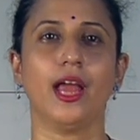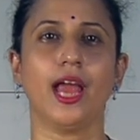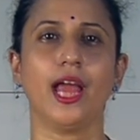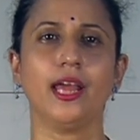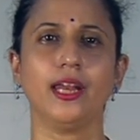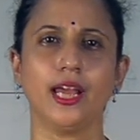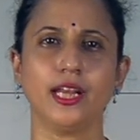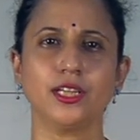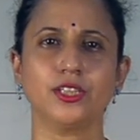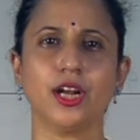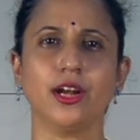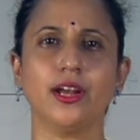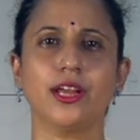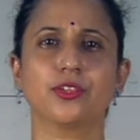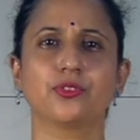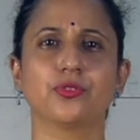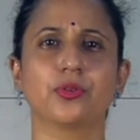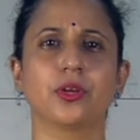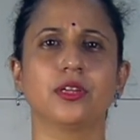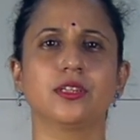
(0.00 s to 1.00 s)
An HR
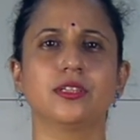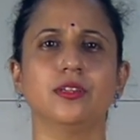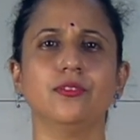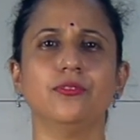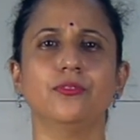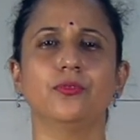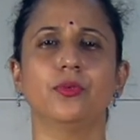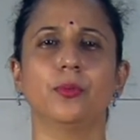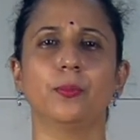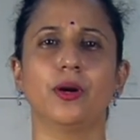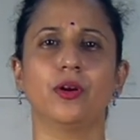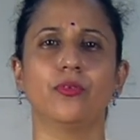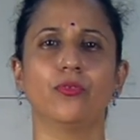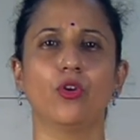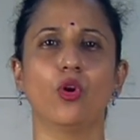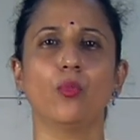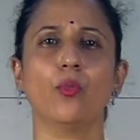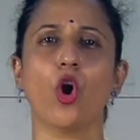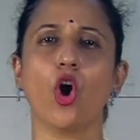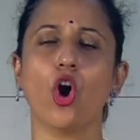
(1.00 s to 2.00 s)
executive
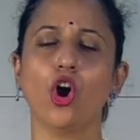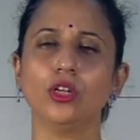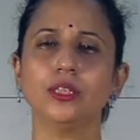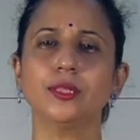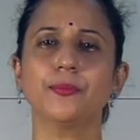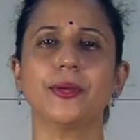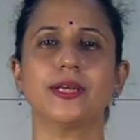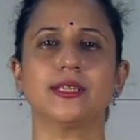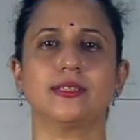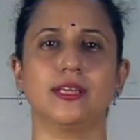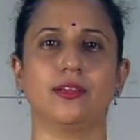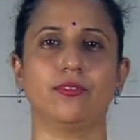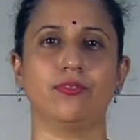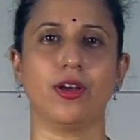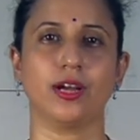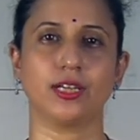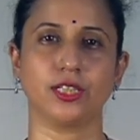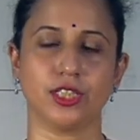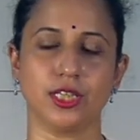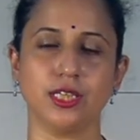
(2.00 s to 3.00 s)
performs all the basic
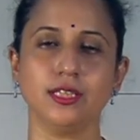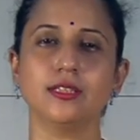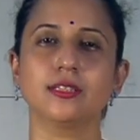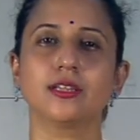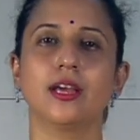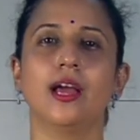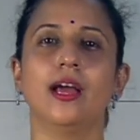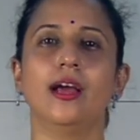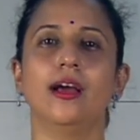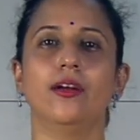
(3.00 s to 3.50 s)
functions